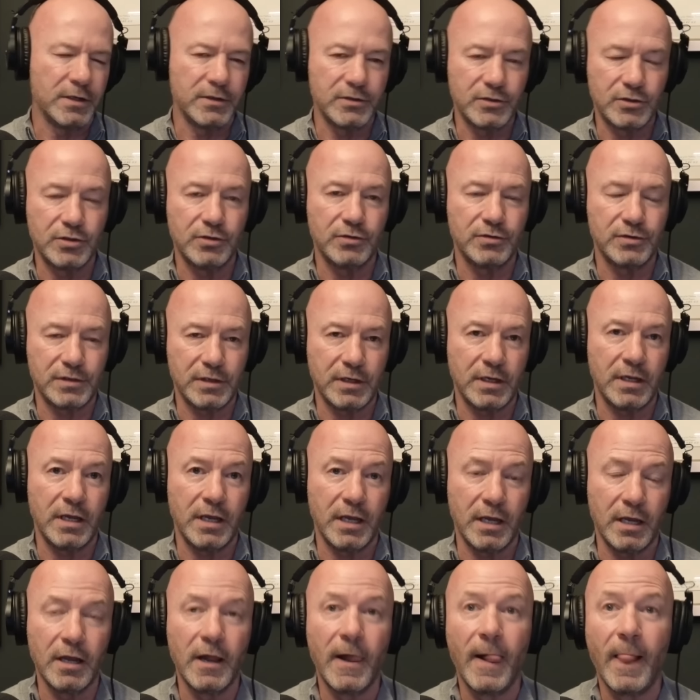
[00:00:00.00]
it's just
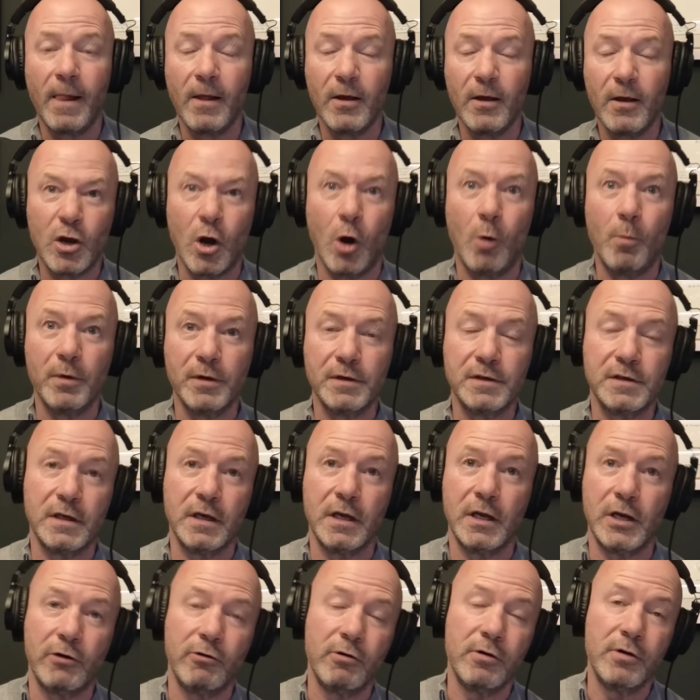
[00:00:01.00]
a
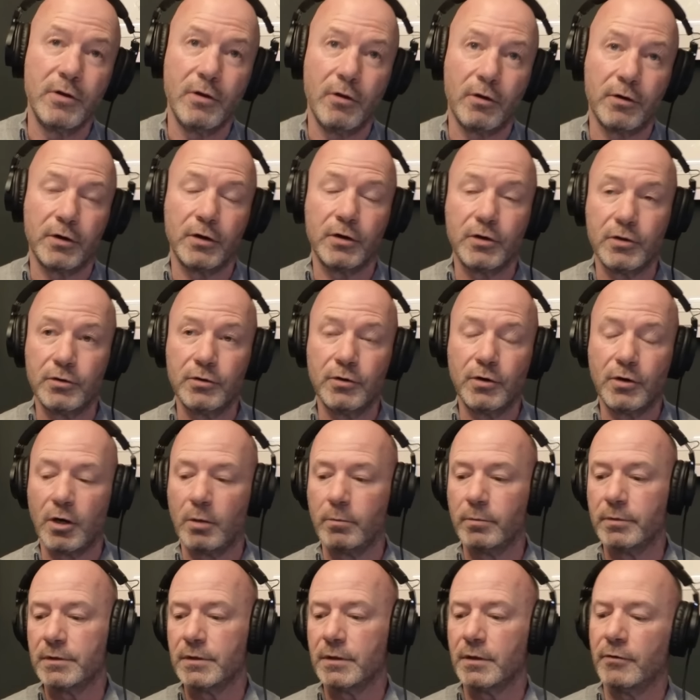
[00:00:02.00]
commentator and not a
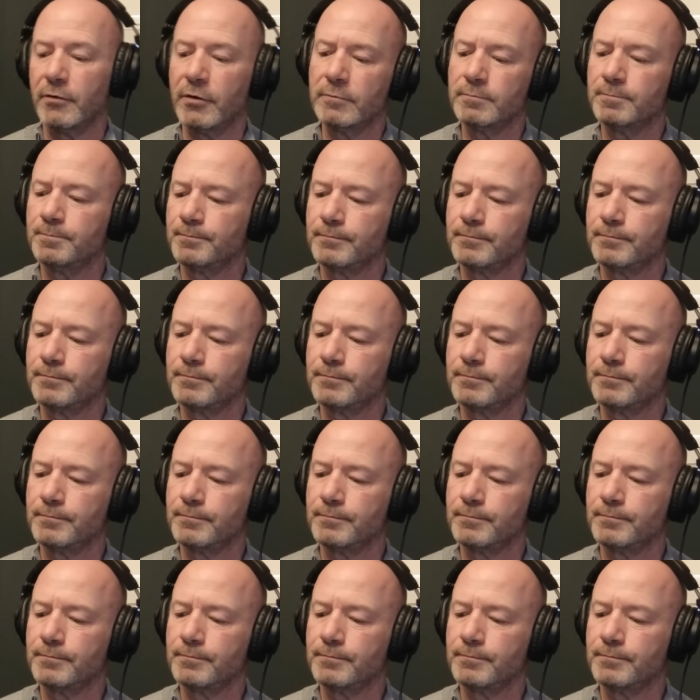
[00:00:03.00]
co-commentator.